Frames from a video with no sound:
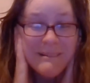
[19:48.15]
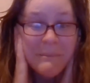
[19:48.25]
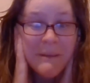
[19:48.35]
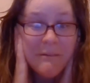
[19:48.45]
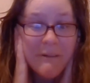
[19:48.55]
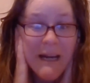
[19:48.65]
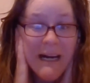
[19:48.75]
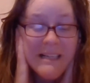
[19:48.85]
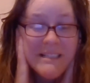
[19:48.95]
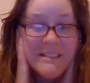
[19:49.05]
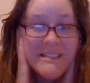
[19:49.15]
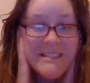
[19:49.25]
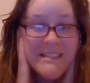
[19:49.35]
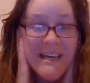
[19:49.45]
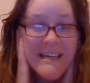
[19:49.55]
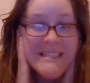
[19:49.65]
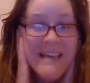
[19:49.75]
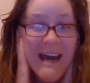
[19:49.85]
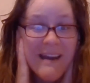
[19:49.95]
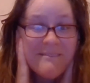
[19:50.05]
My reaction says
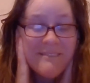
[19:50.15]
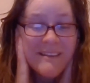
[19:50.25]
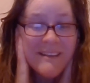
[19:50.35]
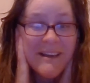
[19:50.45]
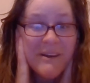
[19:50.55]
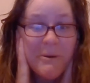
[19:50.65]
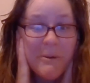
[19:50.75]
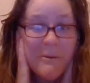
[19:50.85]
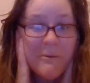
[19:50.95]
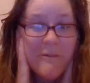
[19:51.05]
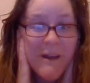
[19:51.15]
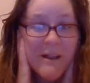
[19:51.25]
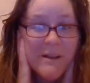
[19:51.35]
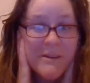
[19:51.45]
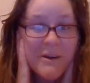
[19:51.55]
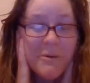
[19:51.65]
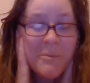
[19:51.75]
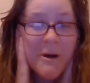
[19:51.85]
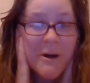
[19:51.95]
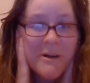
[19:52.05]
everything. I don't want to reveal too
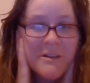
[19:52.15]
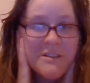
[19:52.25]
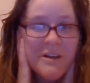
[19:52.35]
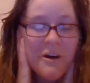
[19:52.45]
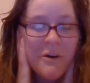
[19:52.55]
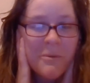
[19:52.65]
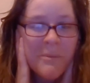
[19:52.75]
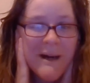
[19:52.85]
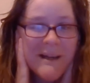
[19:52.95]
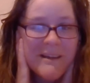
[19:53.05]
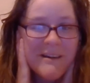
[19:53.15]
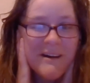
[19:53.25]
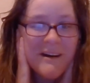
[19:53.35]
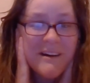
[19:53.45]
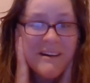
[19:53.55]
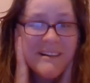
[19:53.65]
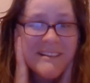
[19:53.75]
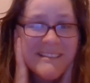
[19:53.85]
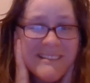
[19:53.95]
much. Oh my god.